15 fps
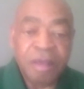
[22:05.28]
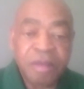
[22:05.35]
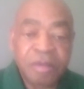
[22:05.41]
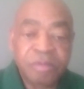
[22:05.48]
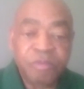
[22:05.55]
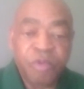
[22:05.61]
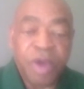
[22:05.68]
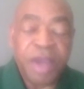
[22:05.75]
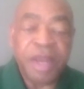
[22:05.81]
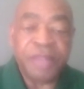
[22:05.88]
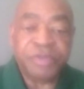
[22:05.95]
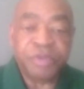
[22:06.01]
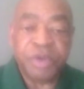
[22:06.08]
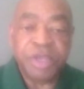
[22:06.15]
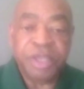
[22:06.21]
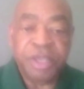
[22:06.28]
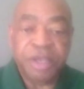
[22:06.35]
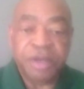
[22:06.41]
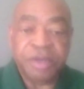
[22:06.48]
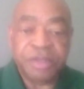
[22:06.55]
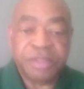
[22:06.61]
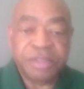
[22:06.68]
right at 3
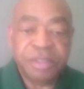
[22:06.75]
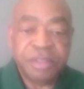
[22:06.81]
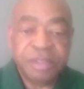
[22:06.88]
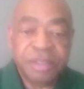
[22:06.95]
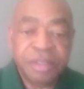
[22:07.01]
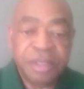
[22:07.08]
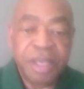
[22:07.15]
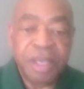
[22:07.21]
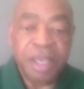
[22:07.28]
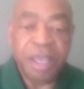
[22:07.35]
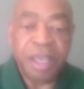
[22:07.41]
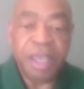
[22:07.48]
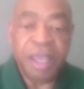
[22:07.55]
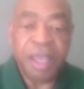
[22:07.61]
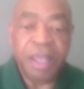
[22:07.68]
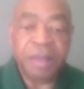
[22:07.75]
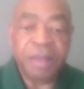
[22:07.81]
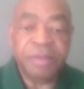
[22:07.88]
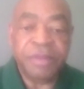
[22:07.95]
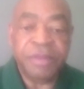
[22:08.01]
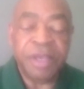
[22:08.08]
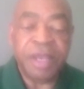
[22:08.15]
years.
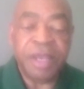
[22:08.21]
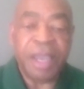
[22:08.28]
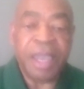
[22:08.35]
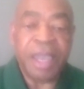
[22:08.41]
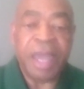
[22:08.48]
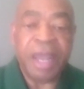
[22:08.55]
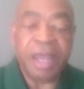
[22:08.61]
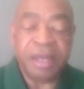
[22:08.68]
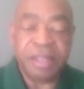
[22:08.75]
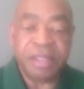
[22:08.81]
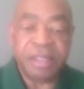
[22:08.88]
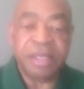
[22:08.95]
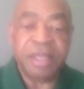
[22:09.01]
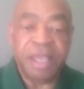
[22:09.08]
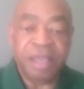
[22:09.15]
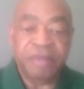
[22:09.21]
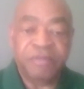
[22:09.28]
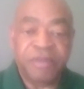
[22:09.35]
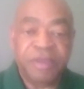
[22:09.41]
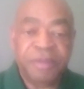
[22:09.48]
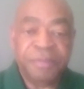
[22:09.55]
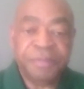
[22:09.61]
And then I got out of the
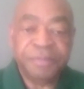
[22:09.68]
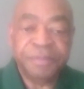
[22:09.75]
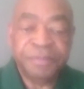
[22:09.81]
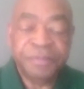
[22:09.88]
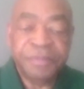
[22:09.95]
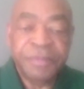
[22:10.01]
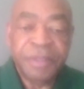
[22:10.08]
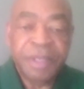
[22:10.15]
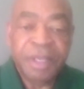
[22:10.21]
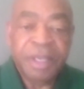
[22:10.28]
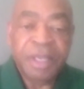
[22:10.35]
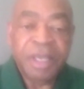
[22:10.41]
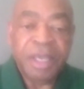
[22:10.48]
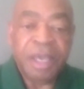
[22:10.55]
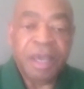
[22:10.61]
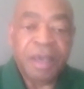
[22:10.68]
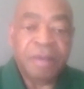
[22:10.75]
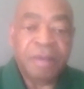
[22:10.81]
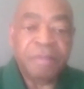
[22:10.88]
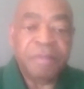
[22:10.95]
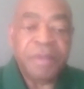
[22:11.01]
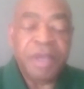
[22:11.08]
Navy.
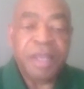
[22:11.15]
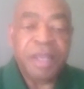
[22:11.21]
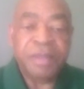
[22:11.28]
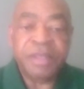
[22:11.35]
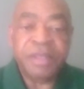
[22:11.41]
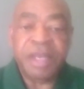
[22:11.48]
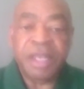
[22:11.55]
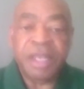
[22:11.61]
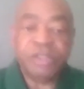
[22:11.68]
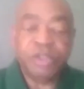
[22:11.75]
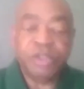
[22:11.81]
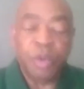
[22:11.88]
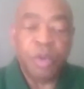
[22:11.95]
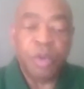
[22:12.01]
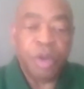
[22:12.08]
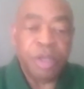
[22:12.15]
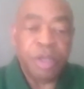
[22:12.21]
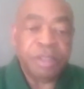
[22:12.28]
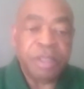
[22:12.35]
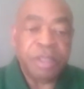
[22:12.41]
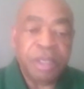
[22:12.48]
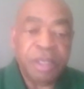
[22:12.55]
And then I
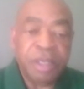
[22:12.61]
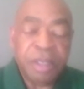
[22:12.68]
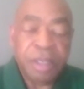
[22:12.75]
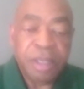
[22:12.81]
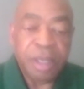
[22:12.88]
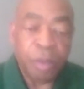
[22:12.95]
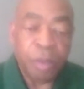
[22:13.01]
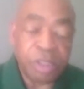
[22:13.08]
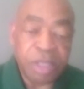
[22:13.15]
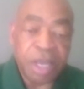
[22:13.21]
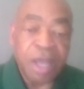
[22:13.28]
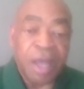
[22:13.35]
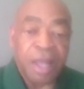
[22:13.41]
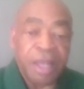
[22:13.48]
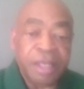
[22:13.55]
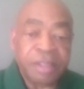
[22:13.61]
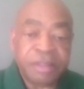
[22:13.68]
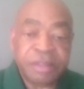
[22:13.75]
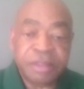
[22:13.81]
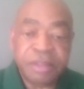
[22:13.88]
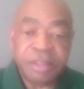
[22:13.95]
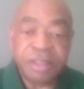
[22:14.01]
joined, I went to college,
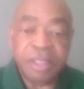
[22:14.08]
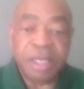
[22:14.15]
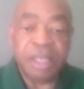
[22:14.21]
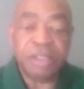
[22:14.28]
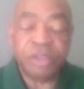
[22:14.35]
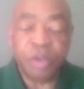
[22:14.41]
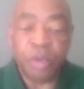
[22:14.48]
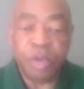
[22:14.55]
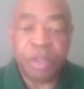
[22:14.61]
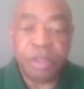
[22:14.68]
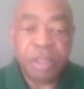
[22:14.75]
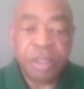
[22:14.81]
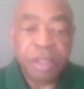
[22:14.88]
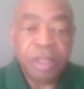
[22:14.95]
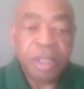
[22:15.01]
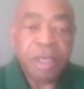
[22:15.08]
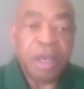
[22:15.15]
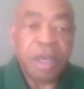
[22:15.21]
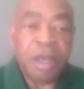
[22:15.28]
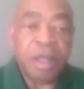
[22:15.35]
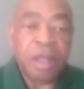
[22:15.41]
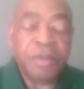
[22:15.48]
and then I joined
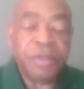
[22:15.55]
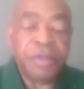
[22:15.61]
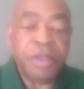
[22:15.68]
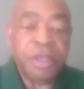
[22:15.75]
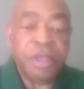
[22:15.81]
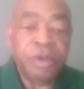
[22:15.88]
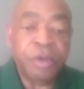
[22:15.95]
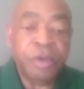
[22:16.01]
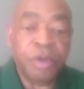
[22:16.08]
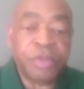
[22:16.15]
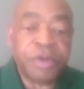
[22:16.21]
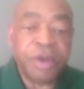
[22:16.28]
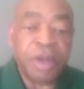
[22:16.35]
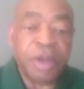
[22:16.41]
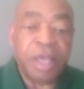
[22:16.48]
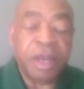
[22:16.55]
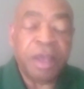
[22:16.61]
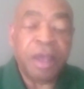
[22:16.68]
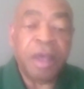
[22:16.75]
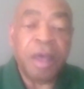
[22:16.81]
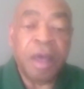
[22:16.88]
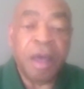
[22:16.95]
the North Carolina
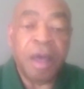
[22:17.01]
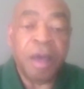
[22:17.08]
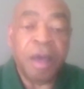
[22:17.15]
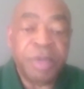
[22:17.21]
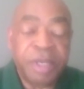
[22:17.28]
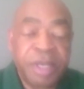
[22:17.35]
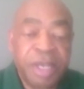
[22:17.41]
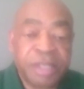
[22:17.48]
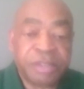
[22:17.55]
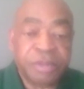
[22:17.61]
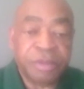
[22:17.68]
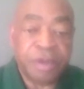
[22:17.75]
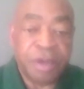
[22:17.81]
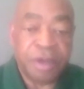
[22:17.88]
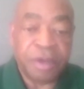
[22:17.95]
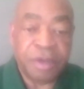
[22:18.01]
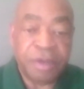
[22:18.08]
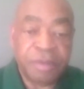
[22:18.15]
Army National Guard.